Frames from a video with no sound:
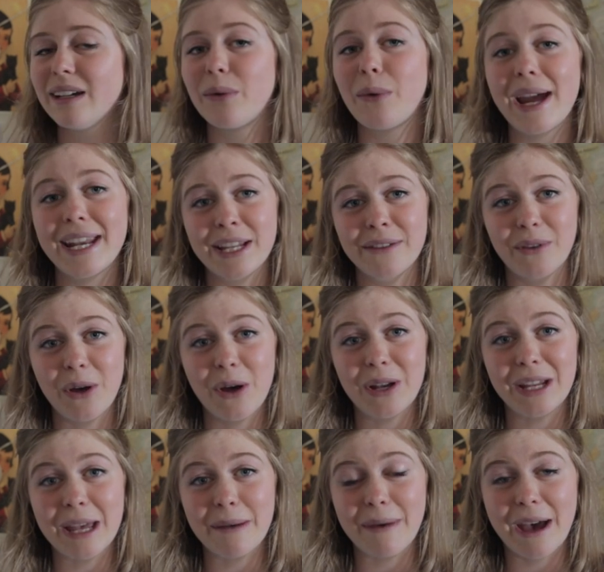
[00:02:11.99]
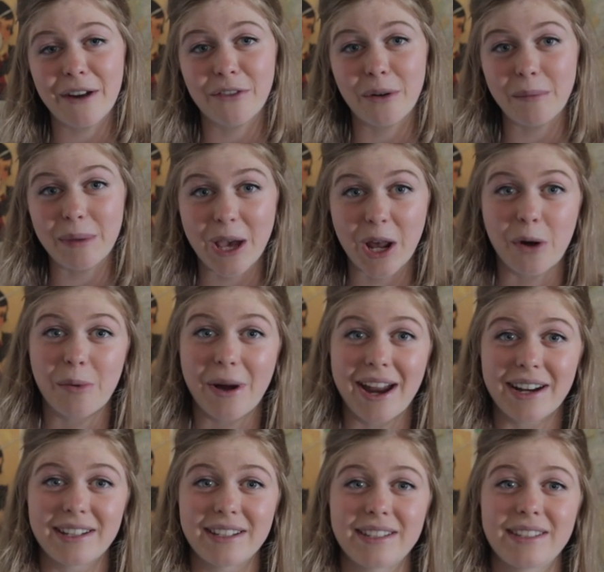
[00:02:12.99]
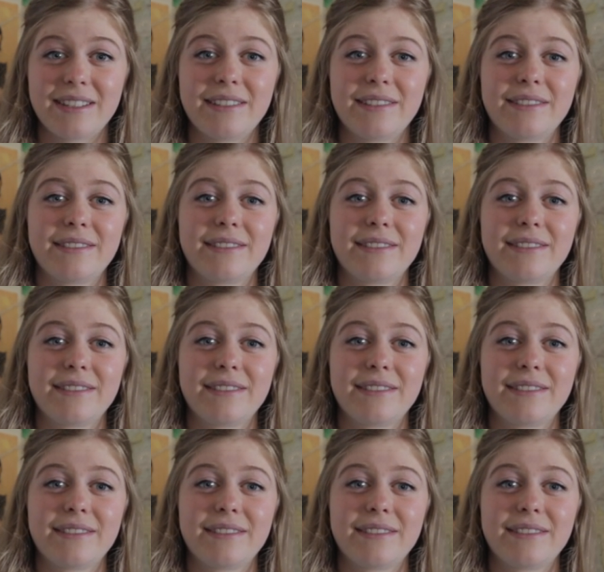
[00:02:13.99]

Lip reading: waiting for her to get back from piano practice.